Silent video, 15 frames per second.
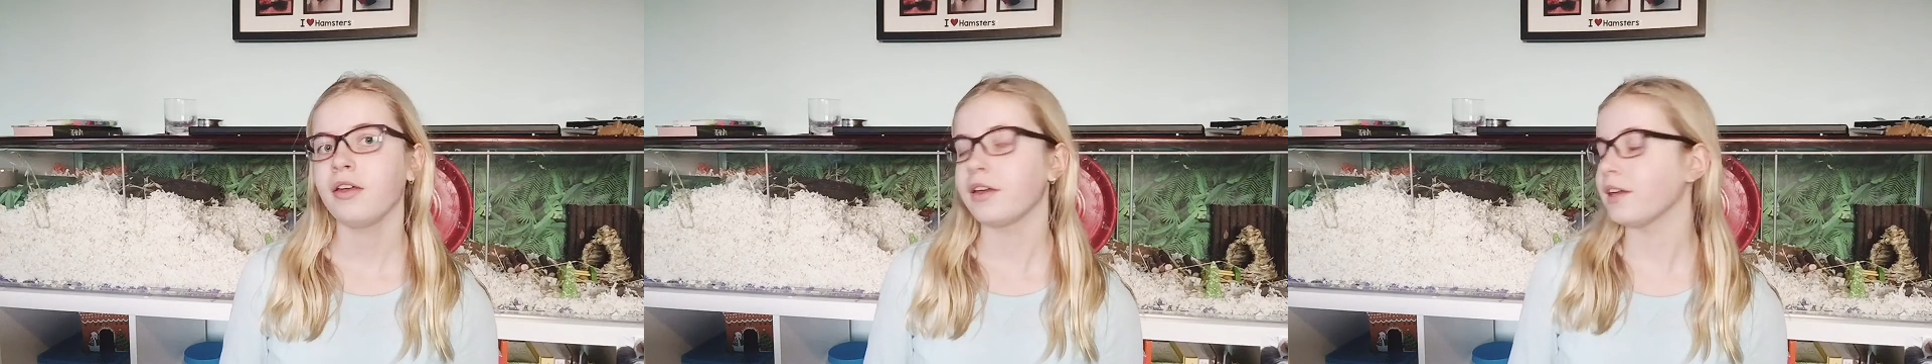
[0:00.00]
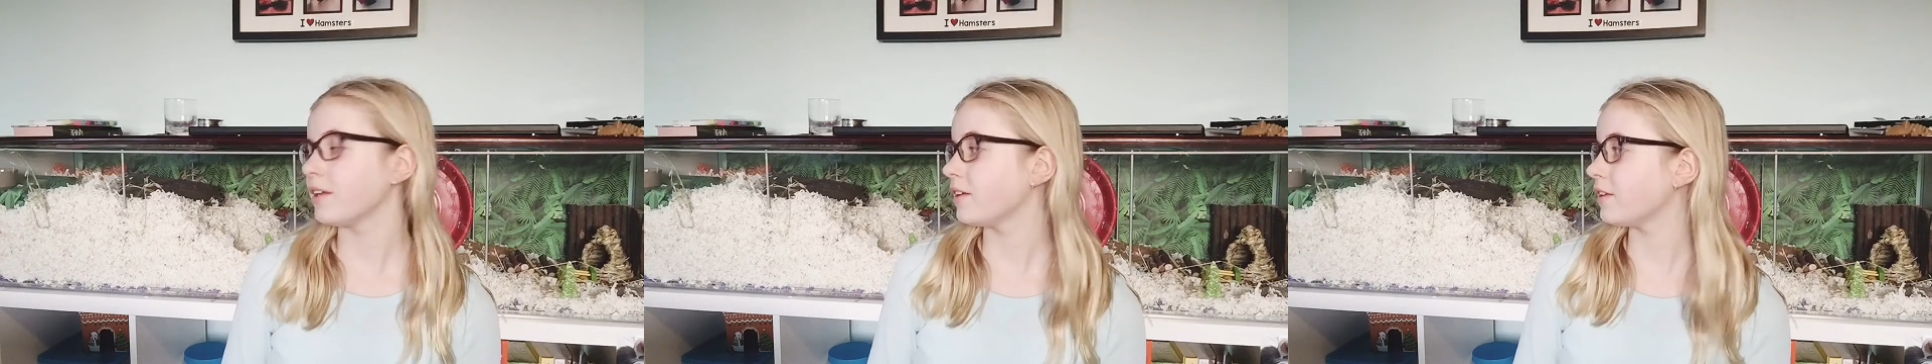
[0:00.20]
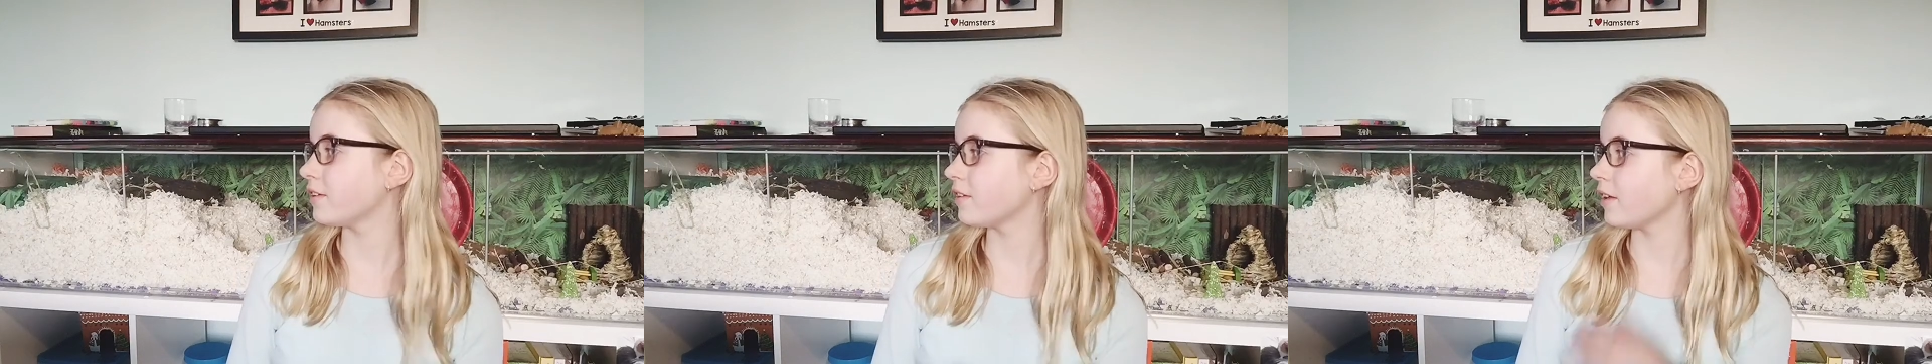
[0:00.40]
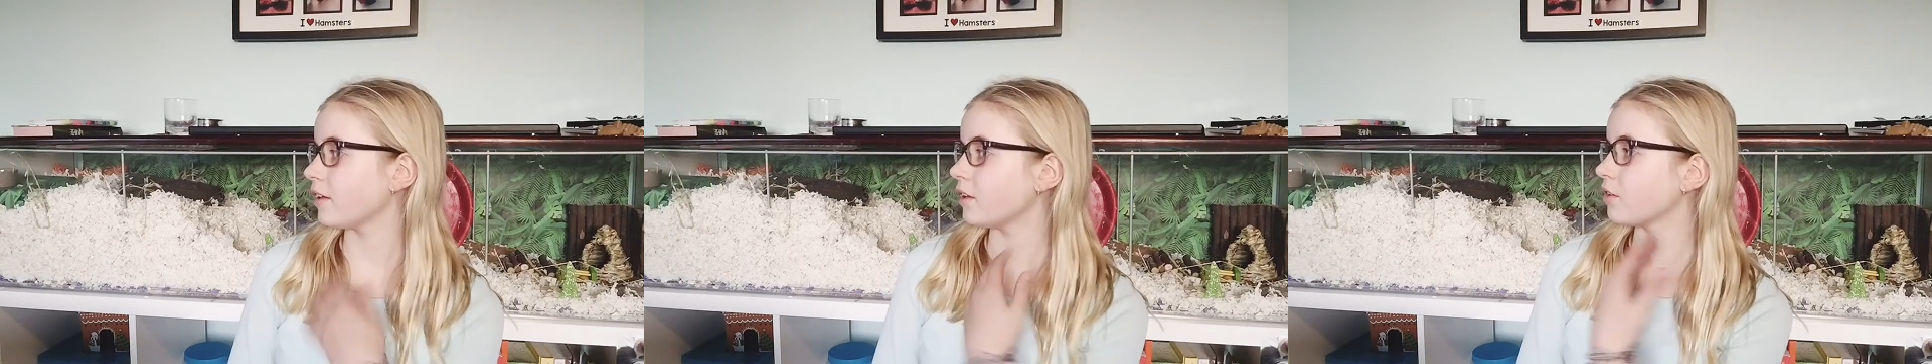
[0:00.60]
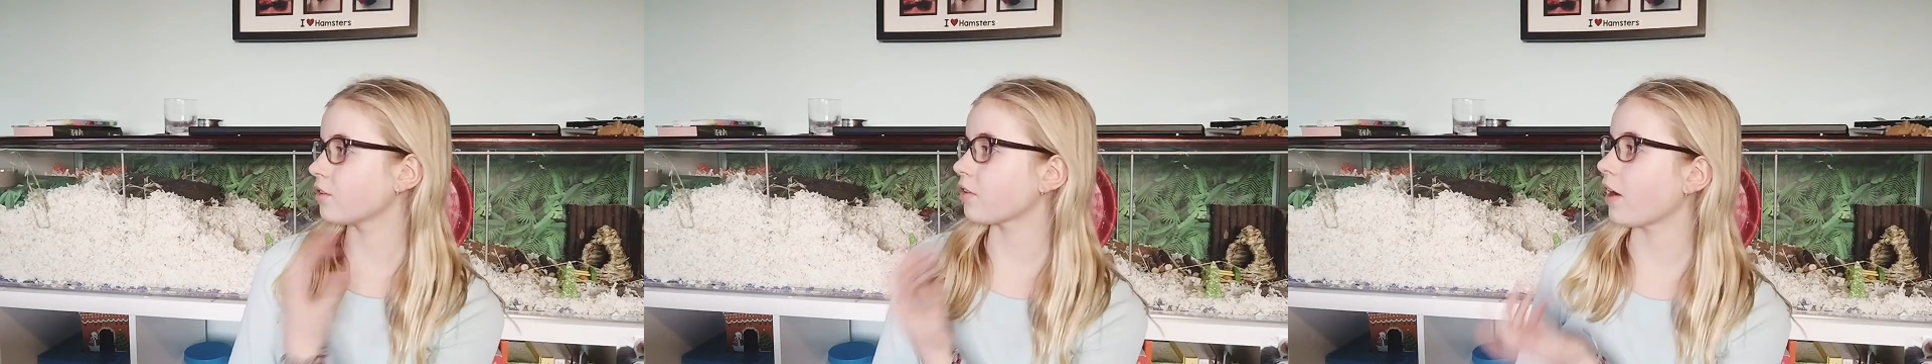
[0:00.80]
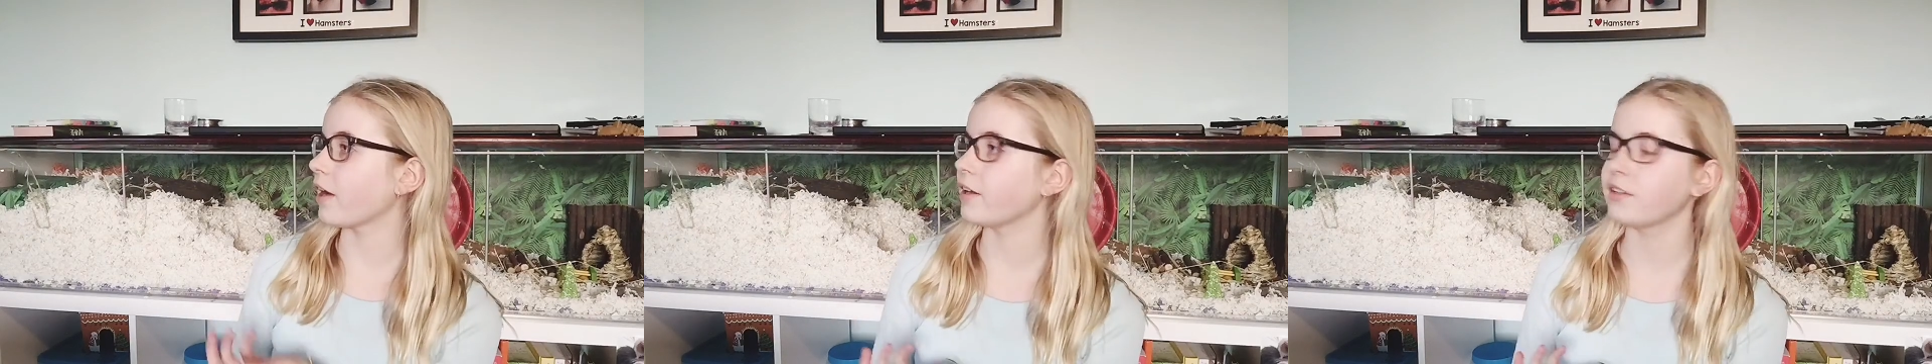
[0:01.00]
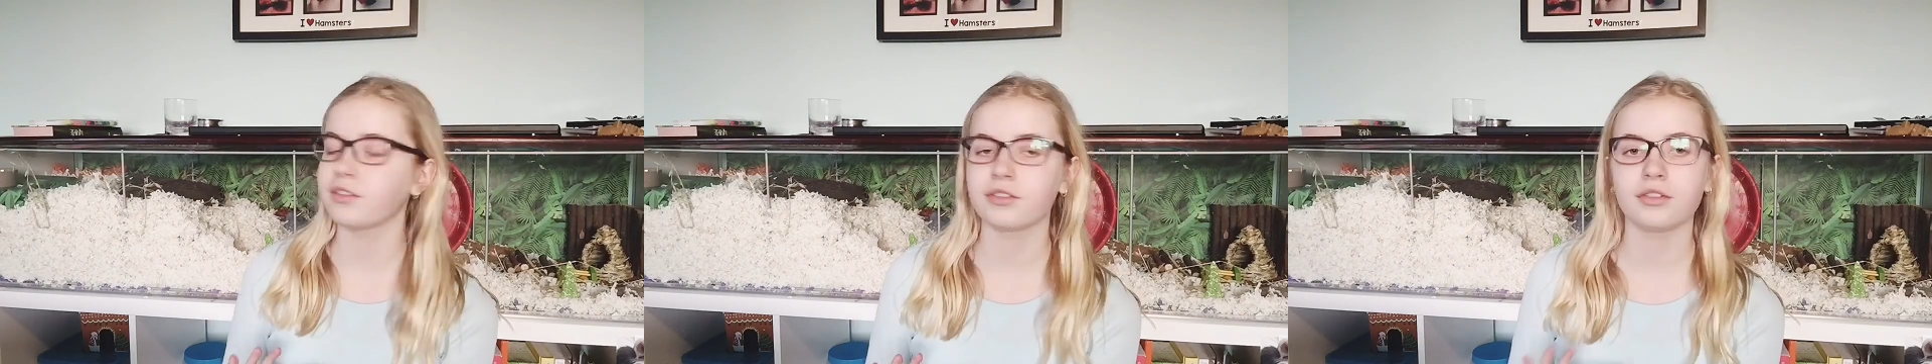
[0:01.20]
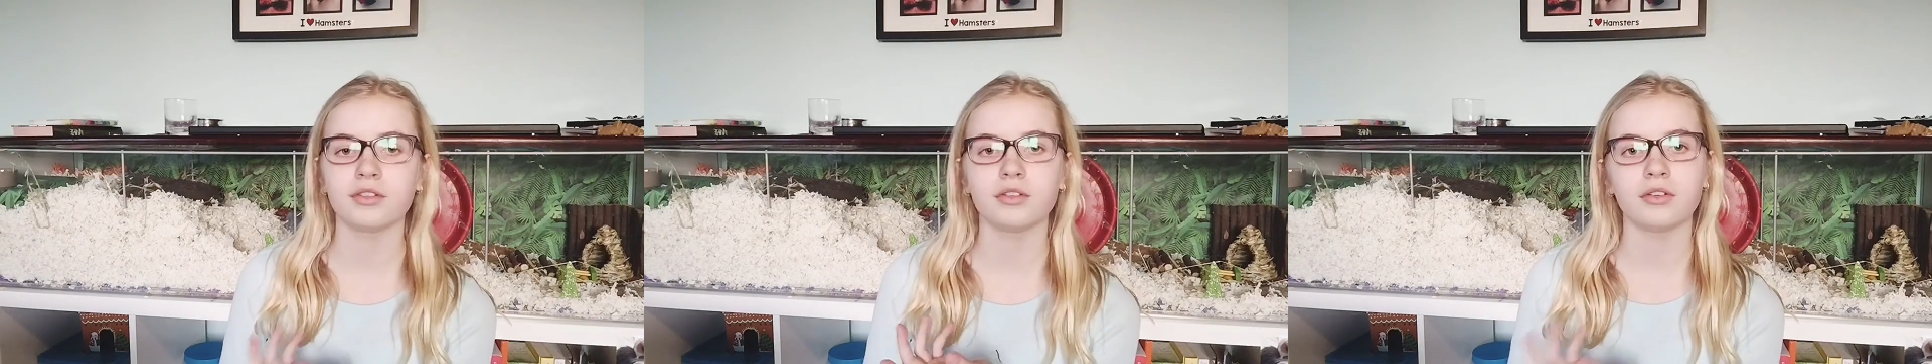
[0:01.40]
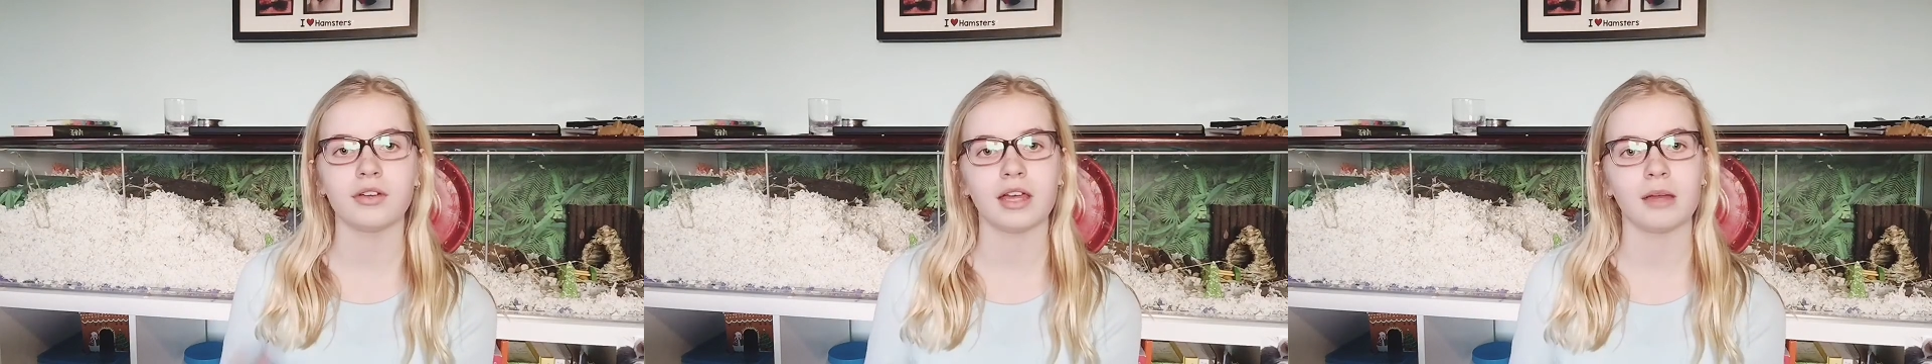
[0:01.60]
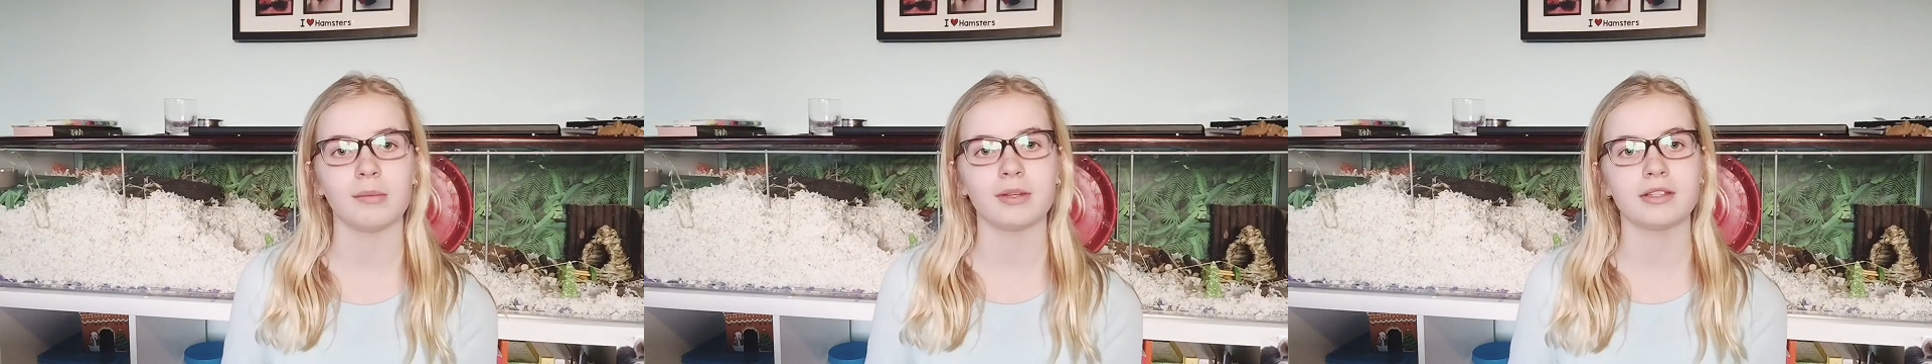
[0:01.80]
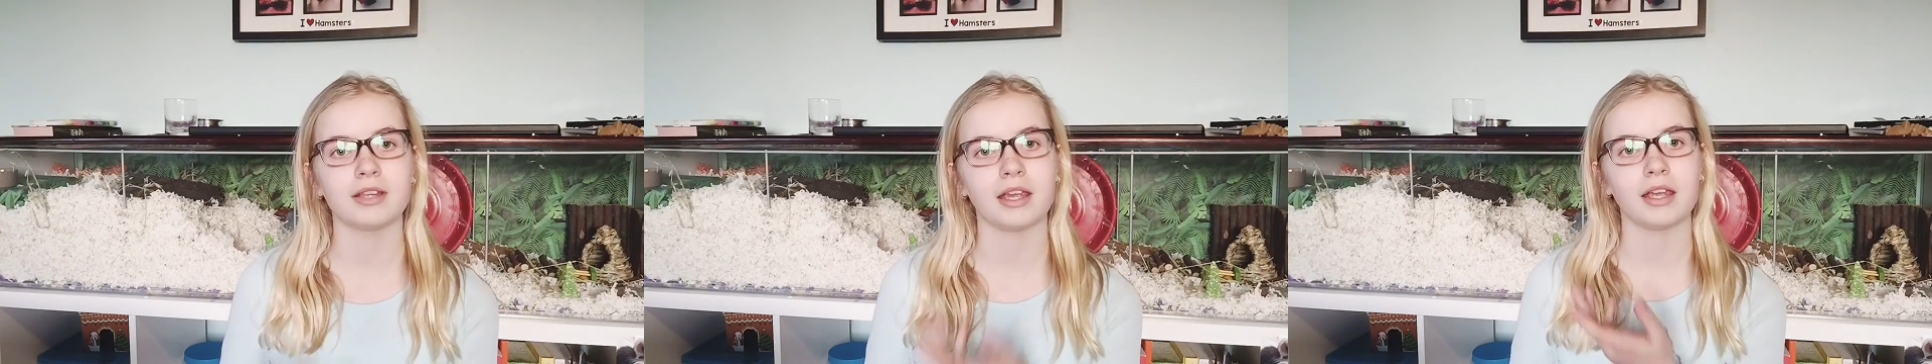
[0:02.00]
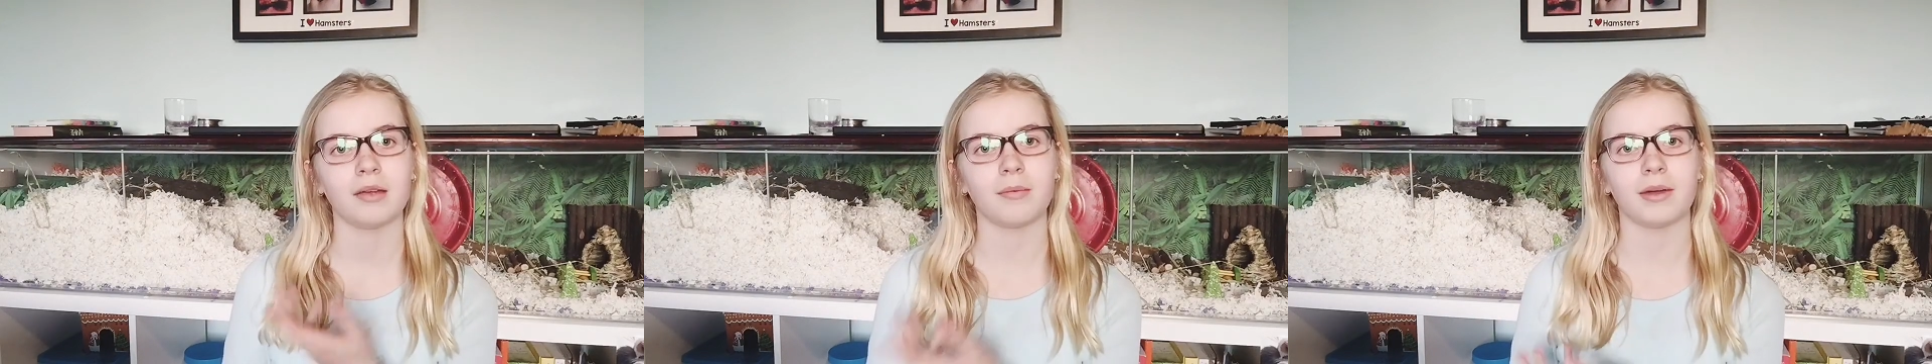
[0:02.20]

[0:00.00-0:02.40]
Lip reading: is it tries to imitate